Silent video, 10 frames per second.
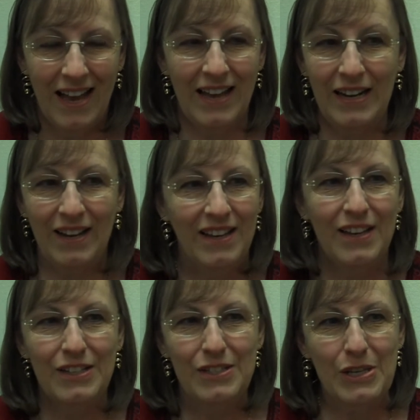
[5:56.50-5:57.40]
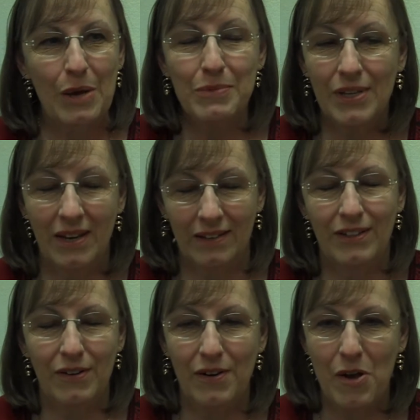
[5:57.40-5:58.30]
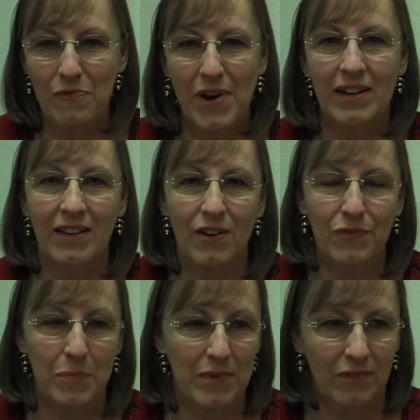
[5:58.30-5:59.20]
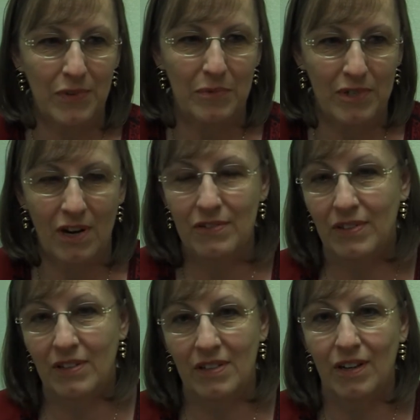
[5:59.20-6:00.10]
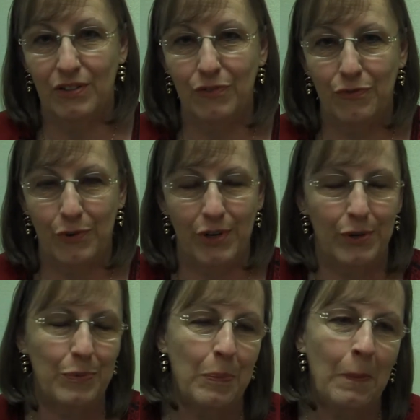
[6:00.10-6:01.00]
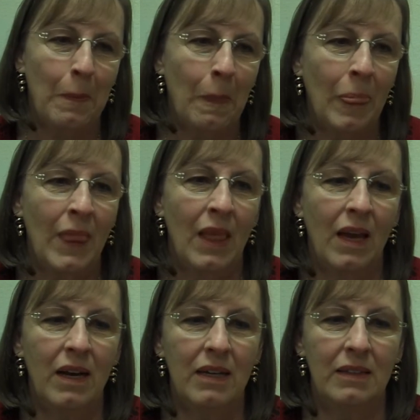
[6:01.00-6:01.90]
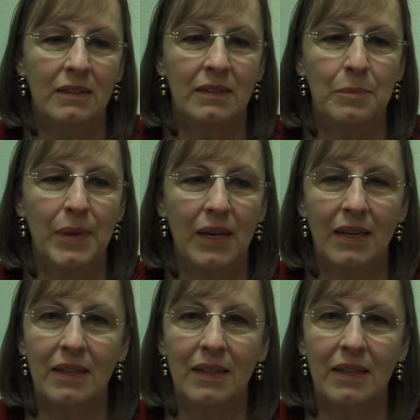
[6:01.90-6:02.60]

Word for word: and I Tums, uh, you know, I'm finding out from the from the doctor they're not good for you. Uh, so some of